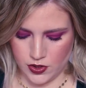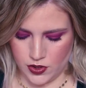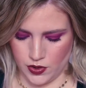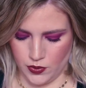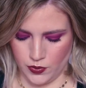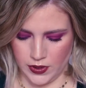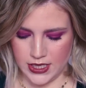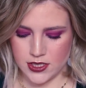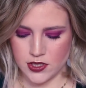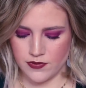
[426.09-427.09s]
So
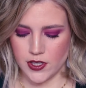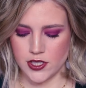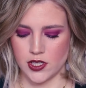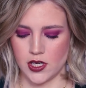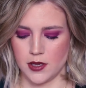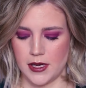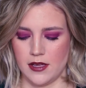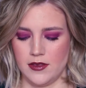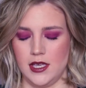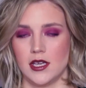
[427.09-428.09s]
let's first talk
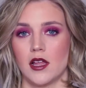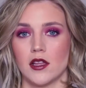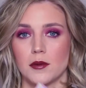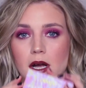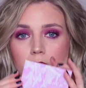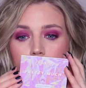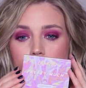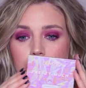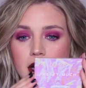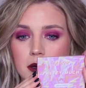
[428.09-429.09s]
about the
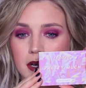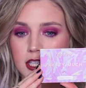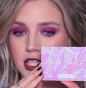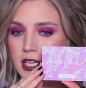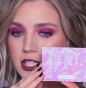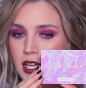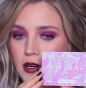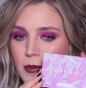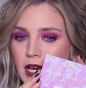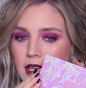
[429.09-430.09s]
Colourpop Pretty Much
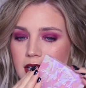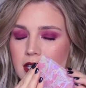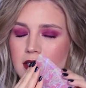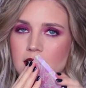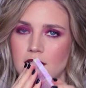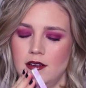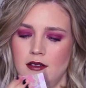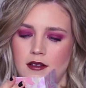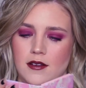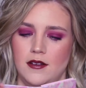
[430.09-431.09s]
eyeshadow palette.
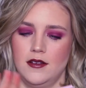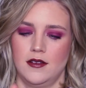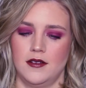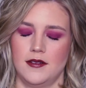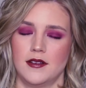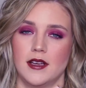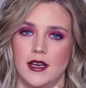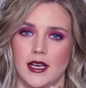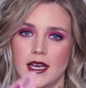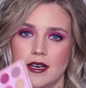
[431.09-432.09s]

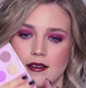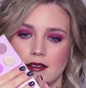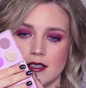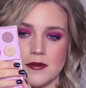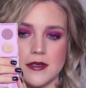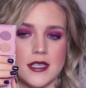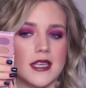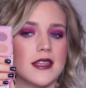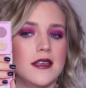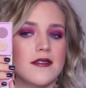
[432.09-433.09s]
Again, this was
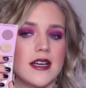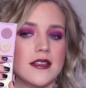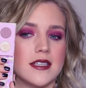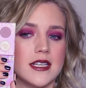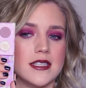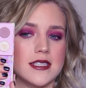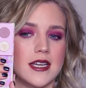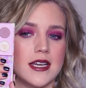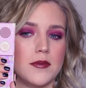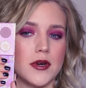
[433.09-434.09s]
like the Valentine's
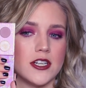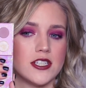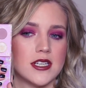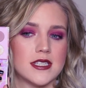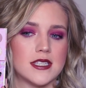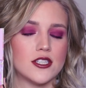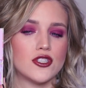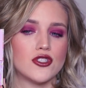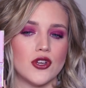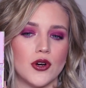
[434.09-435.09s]
Day purchase.
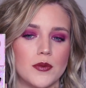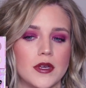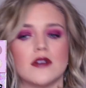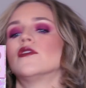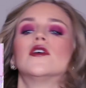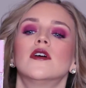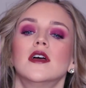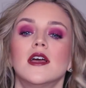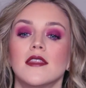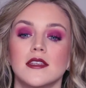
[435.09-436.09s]
So
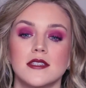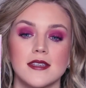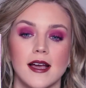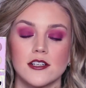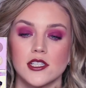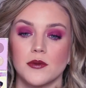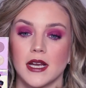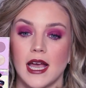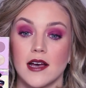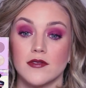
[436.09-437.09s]
beautiful. This is actually
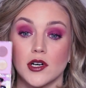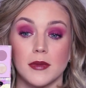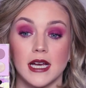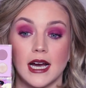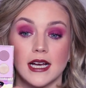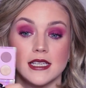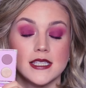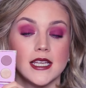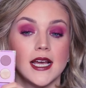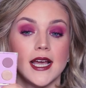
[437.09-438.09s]
what I have on my
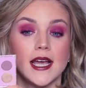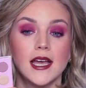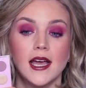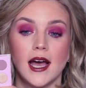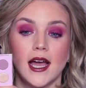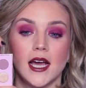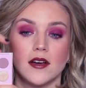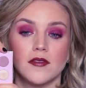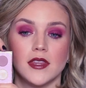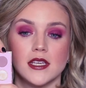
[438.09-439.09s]
eyes today. I
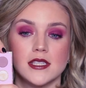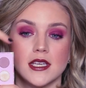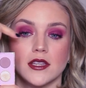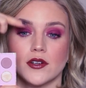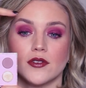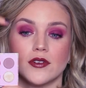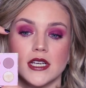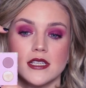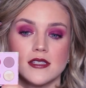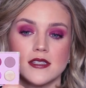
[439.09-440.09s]
have this in the
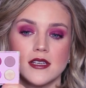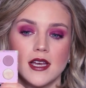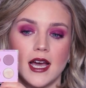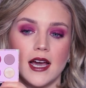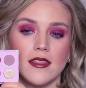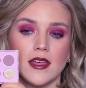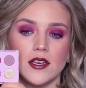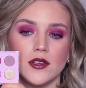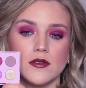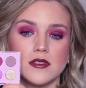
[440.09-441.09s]
crease. I
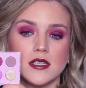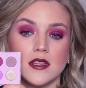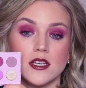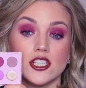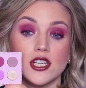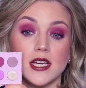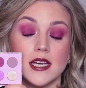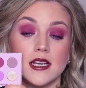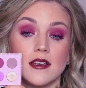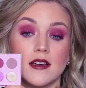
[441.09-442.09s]
then used this
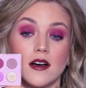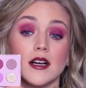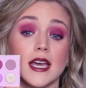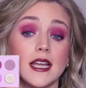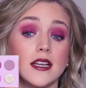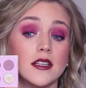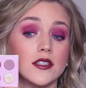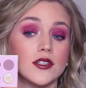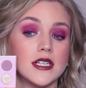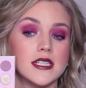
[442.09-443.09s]
shade again in
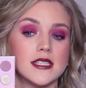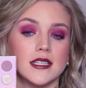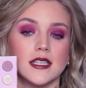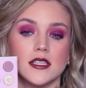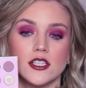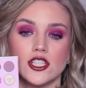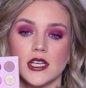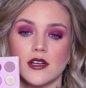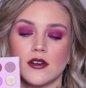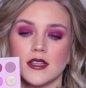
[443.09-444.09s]
the crease, and then this
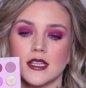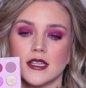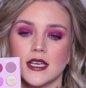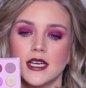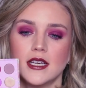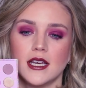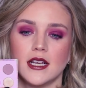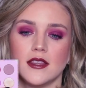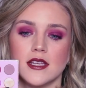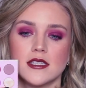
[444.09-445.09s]
shade on the lid,
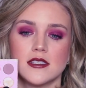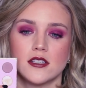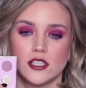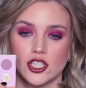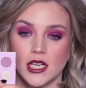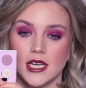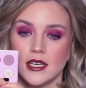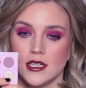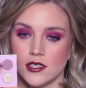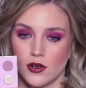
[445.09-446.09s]
and this
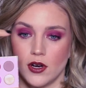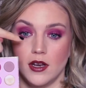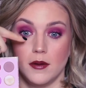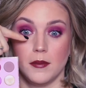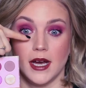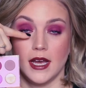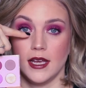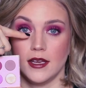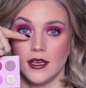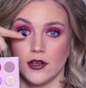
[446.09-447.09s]
shade is on
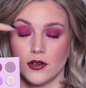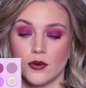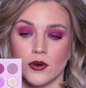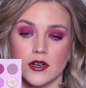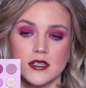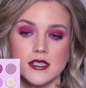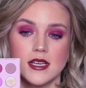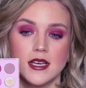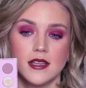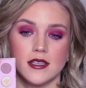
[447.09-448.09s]
my inner
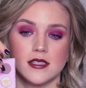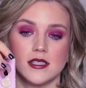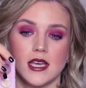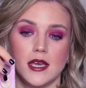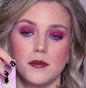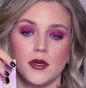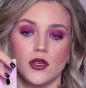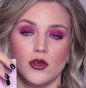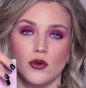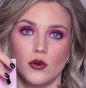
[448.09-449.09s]
corners. This is a
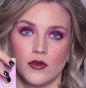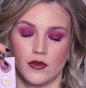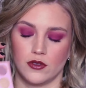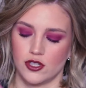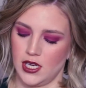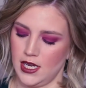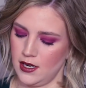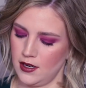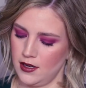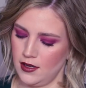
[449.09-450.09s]
beautiful
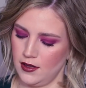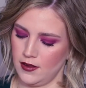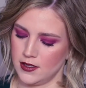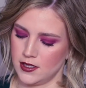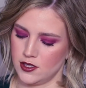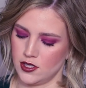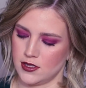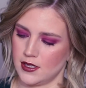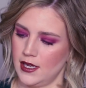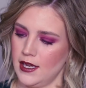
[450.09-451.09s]
shade. This is
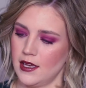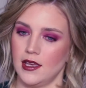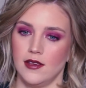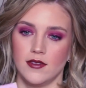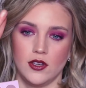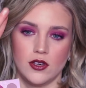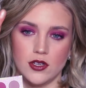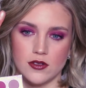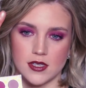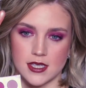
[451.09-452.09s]
just like, even you
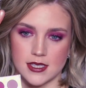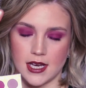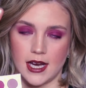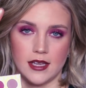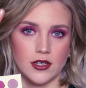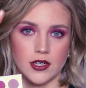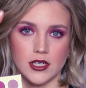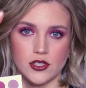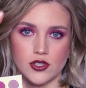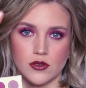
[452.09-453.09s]
could use this as a highlighter.
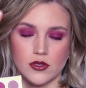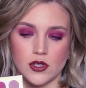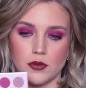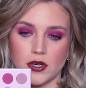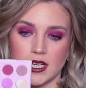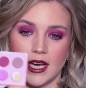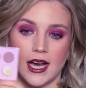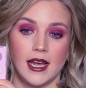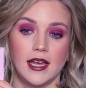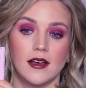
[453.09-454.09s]
It's so pretty.
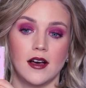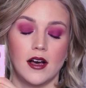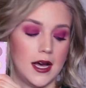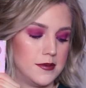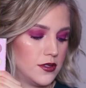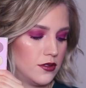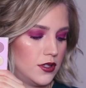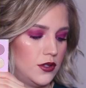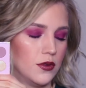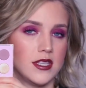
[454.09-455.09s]
I
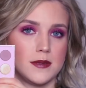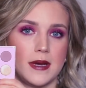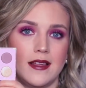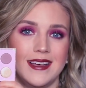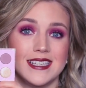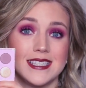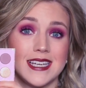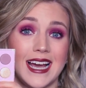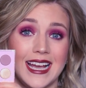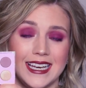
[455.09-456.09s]
absolutely adore this palette. It's
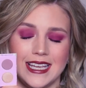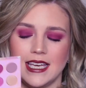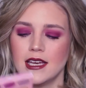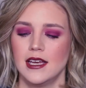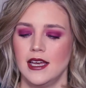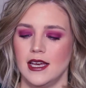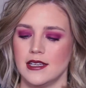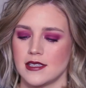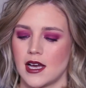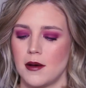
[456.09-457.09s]
tiny,
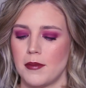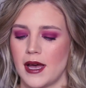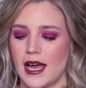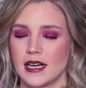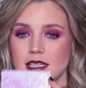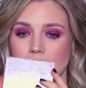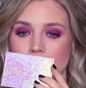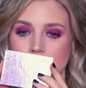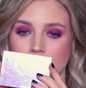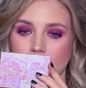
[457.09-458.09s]
it's compact, it
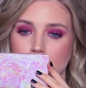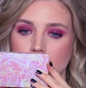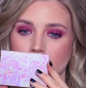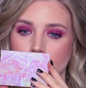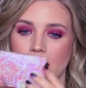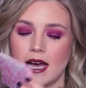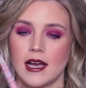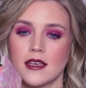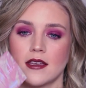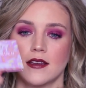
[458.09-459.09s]
has the names on the
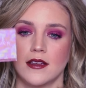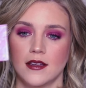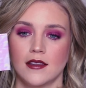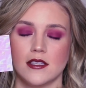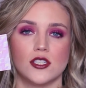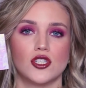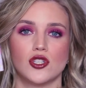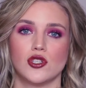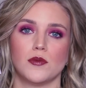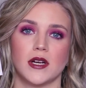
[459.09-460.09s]
back. This is
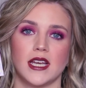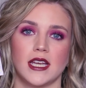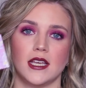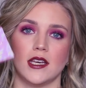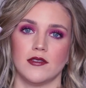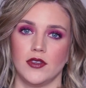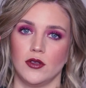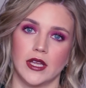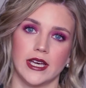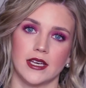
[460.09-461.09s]
just super handy if
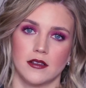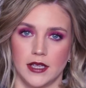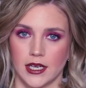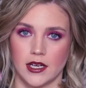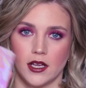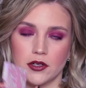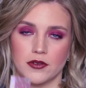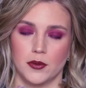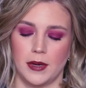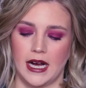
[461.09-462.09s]
you like a
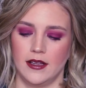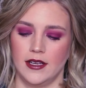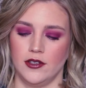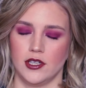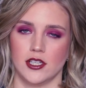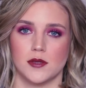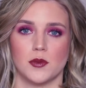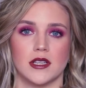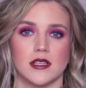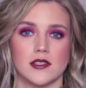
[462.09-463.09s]
colorful palette, and you can
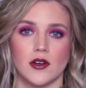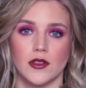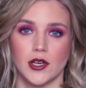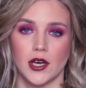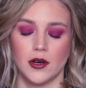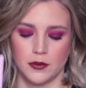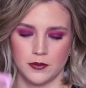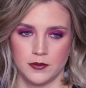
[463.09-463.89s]
just bring this on the go.